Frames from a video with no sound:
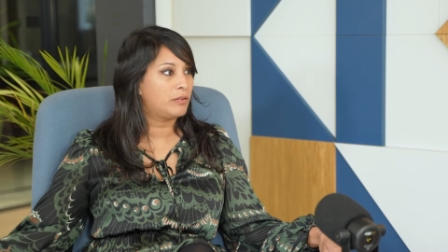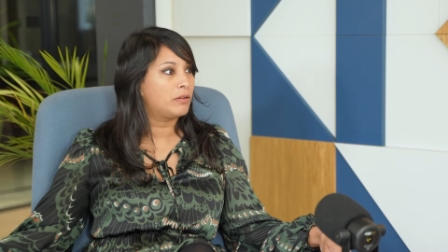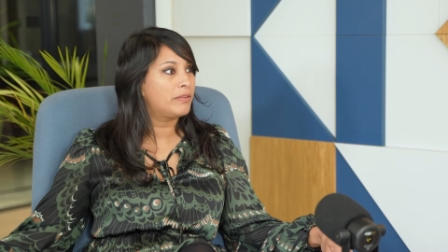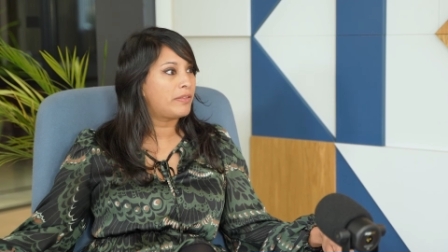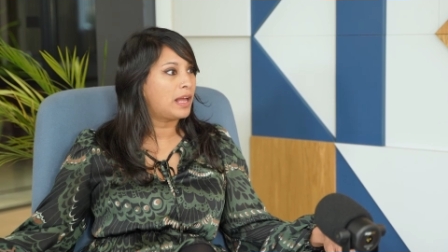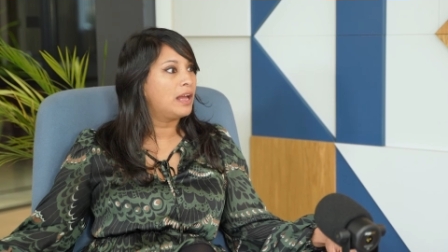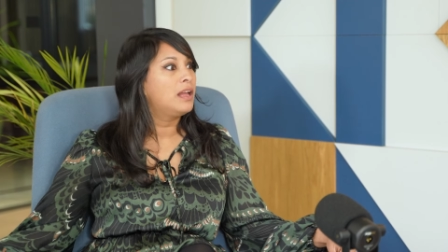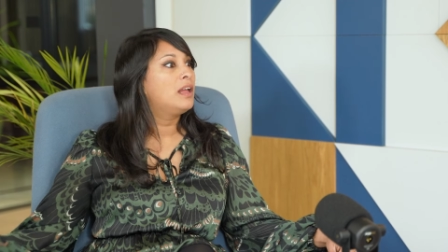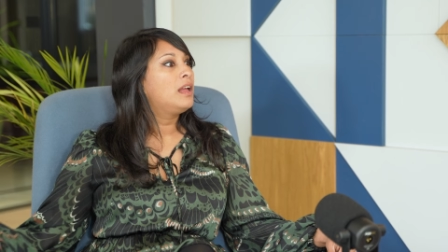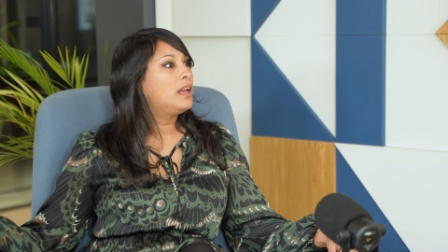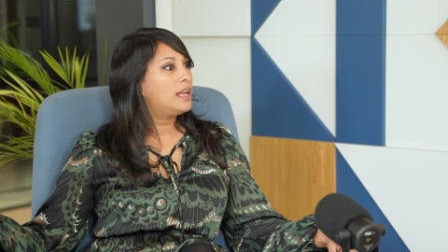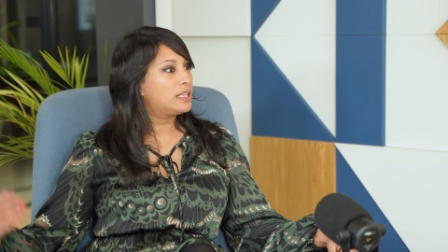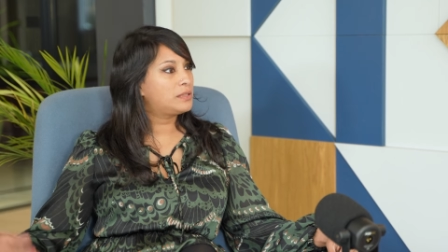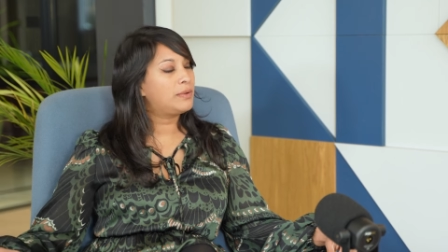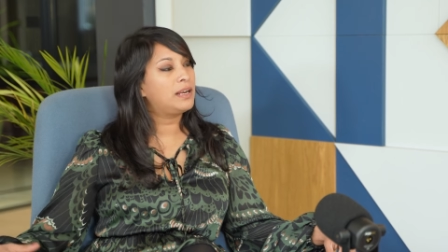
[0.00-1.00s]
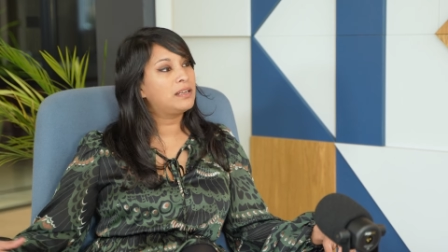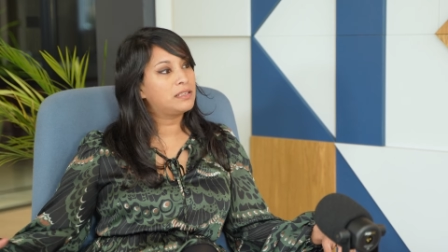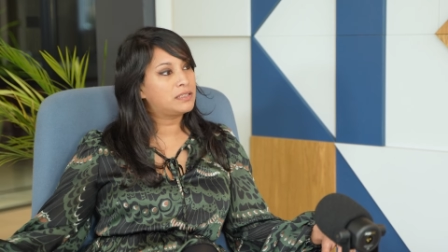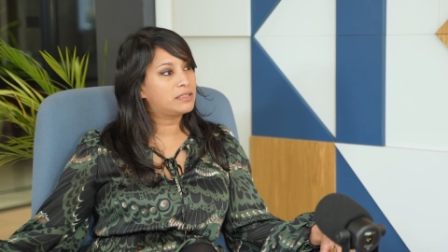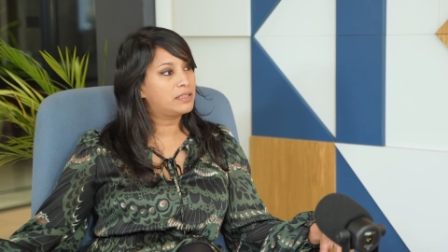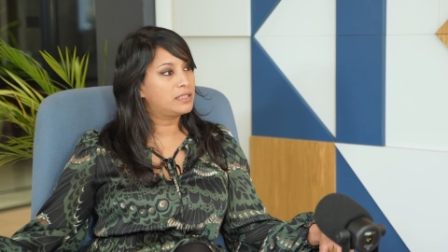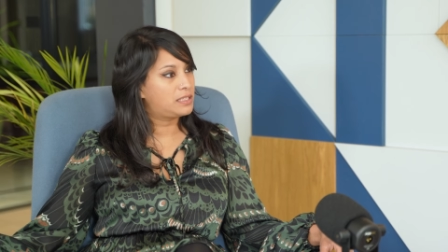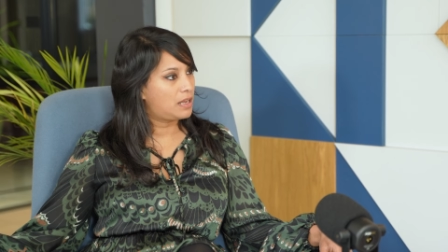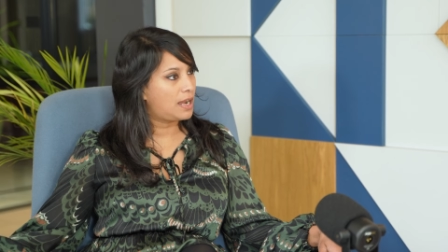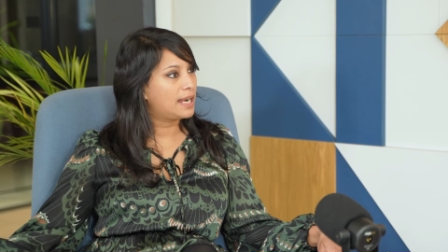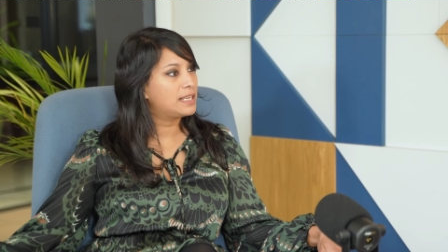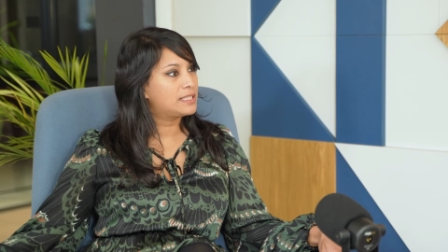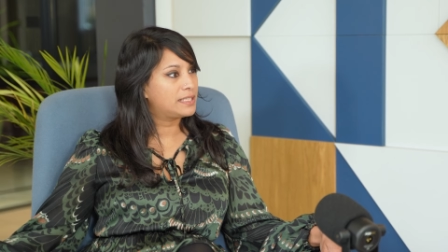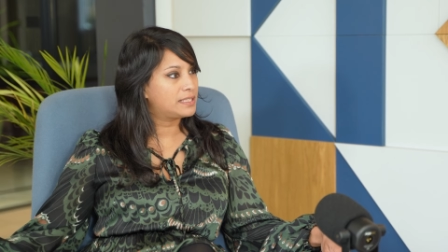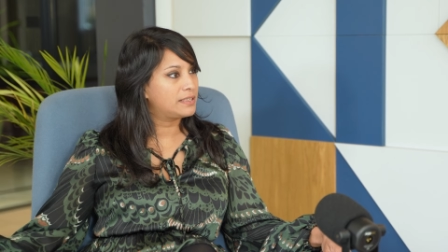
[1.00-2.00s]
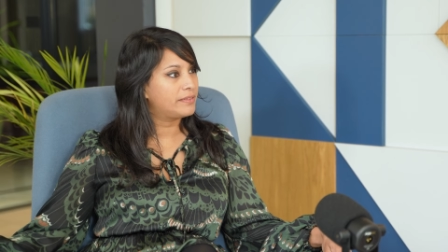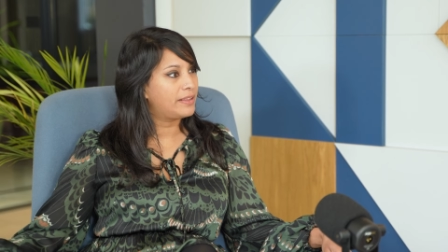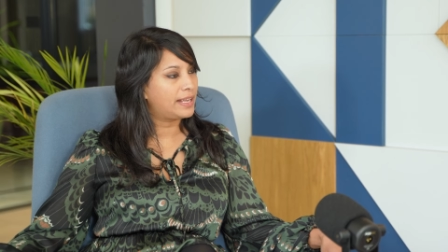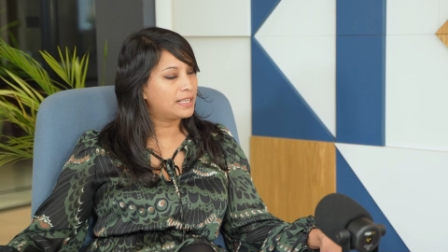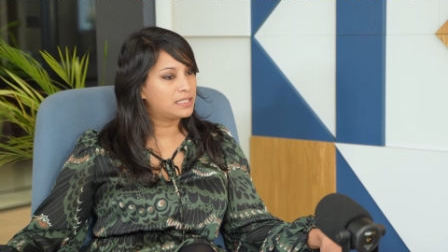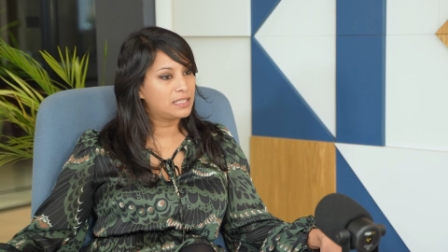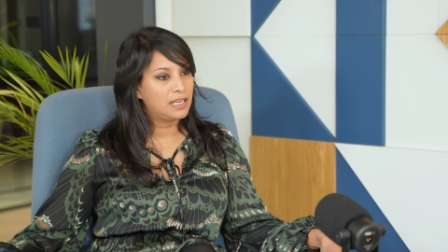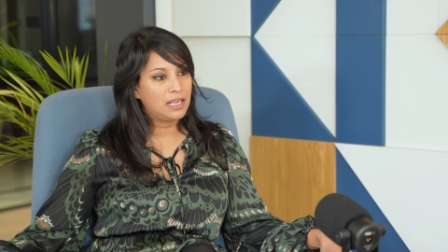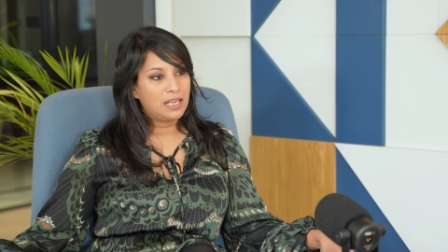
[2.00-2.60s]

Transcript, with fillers: all of mm. that, mm. as well as the sciences and things.